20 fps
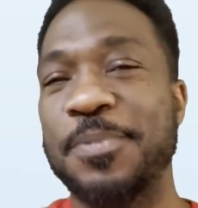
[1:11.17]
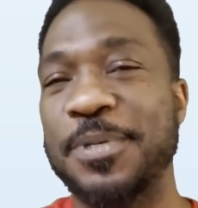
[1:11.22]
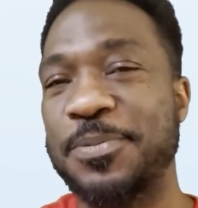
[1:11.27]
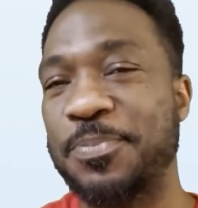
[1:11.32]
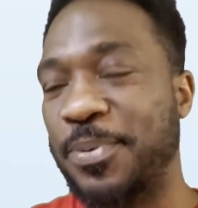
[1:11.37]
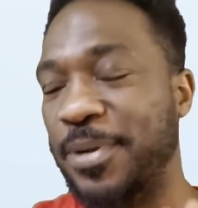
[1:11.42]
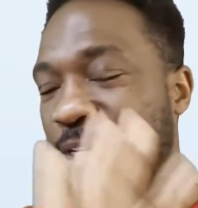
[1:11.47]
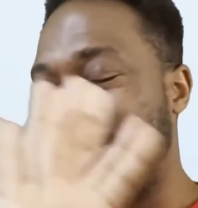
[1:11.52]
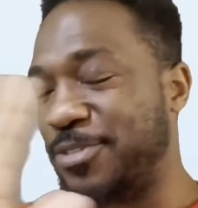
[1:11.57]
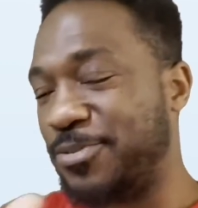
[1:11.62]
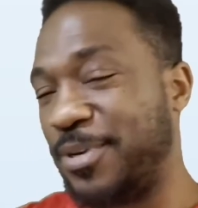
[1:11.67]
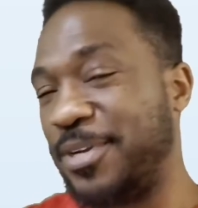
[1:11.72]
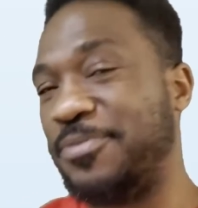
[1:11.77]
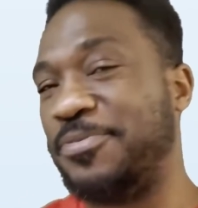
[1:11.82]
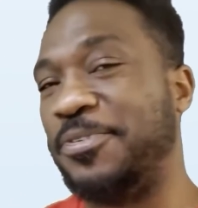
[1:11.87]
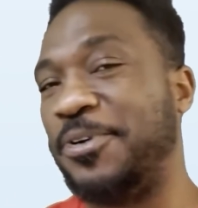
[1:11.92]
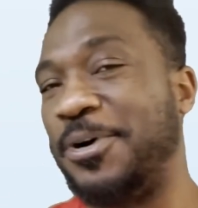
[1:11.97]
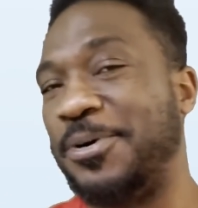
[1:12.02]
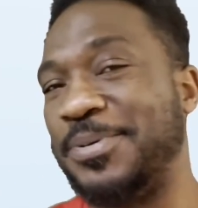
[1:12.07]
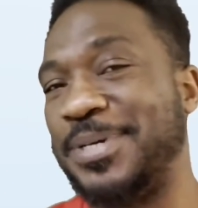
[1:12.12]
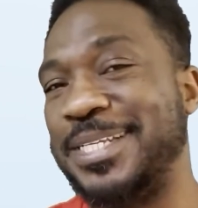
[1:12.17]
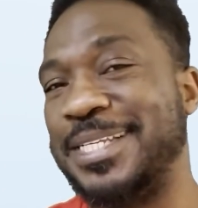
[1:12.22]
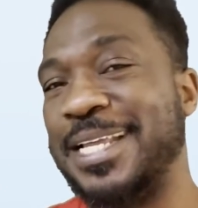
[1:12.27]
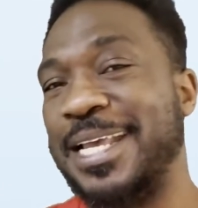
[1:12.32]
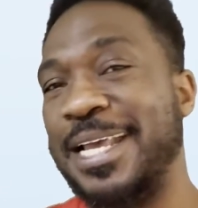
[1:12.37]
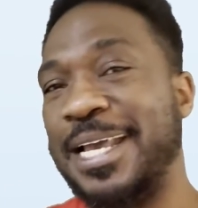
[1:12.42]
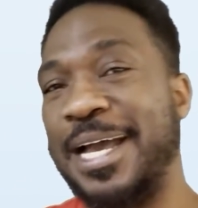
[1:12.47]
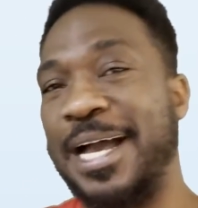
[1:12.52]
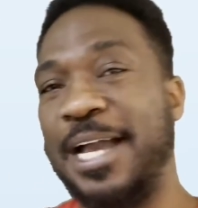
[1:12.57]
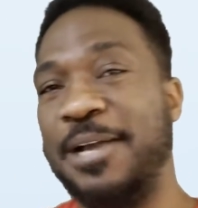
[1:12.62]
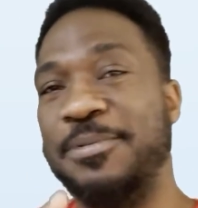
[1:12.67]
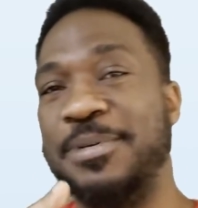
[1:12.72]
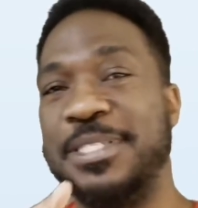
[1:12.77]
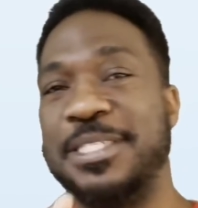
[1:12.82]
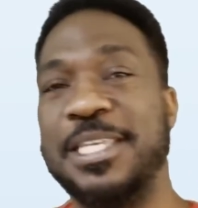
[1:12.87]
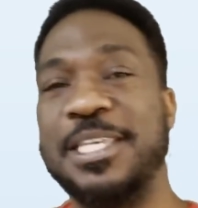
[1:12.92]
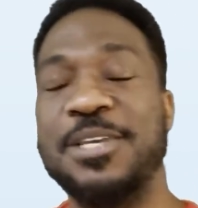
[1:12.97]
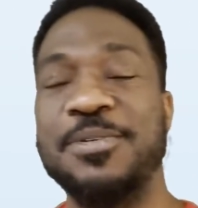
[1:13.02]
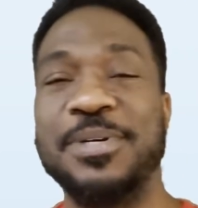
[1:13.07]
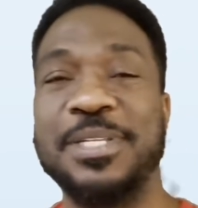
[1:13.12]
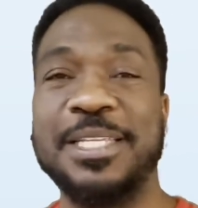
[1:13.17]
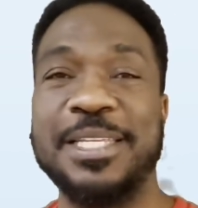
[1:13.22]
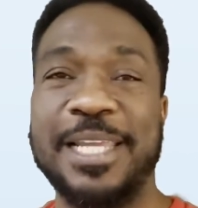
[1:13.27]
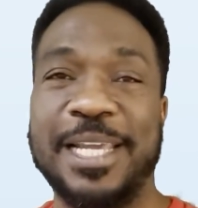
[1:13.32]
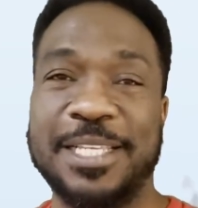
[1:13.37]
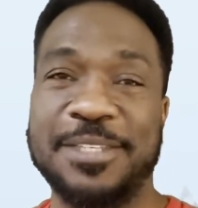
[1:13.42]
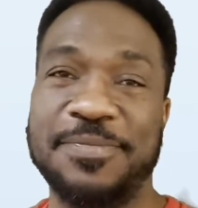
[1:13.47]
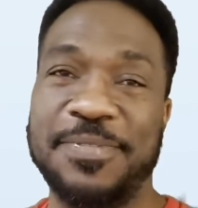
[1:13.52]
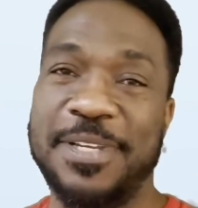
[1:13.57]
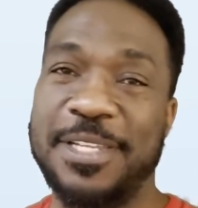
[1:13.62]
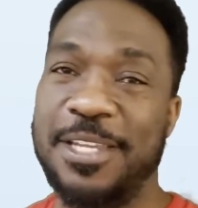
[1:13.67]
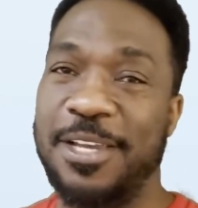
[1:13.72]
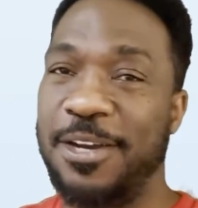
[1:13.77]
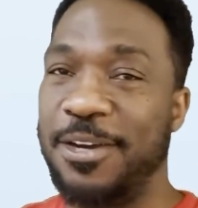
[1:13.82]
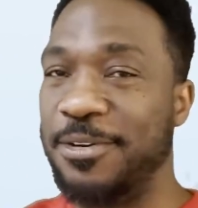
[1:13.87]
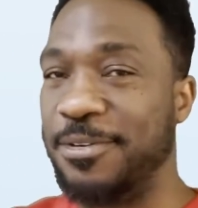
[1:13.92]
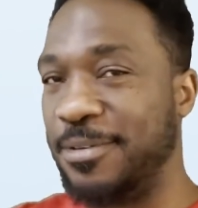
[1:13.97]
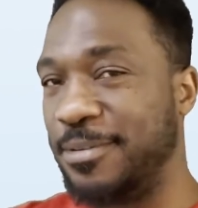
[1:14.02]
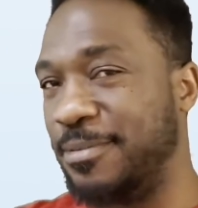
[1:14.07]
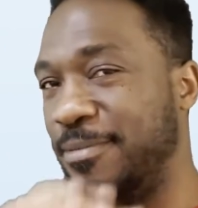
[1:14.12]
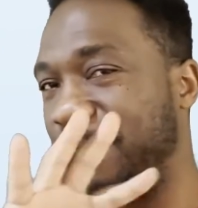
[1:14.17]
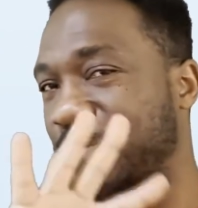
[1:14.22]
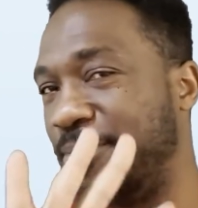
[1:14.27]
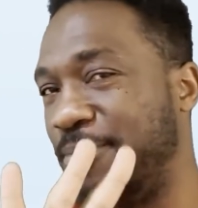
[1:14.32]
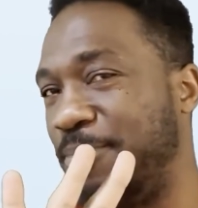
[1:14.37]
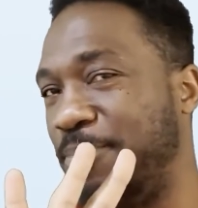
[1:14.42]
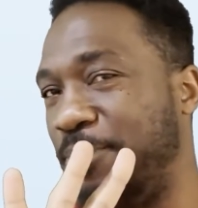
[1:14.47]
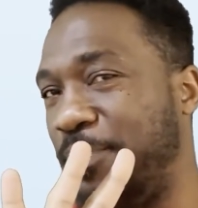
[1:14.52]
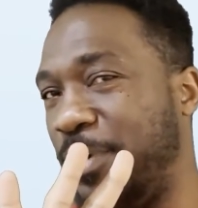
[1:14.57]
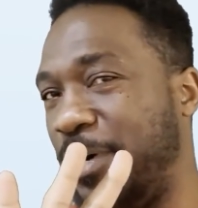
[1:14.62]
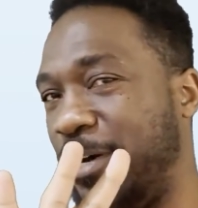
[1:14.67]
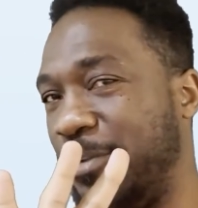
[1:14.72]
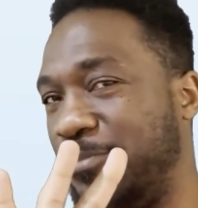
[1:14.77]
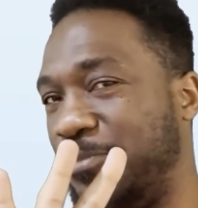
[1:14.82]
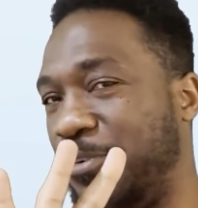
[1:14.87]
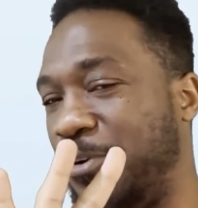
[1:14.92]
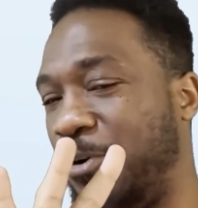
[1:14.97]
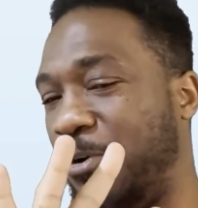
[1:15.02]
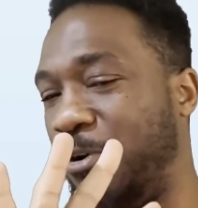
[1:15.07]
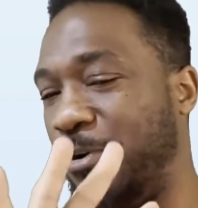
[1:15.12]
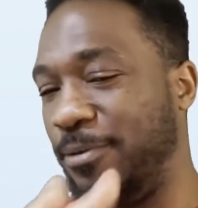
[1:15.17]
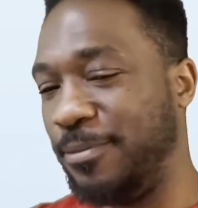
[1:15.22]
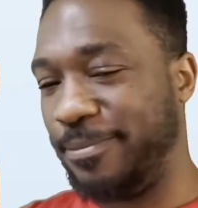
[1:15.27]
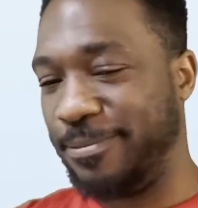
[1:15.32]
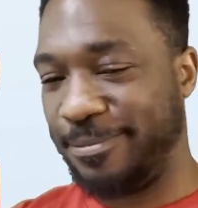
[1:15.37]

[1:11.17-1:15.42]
it's pretty straightforward. I will see you on the next video, part 4.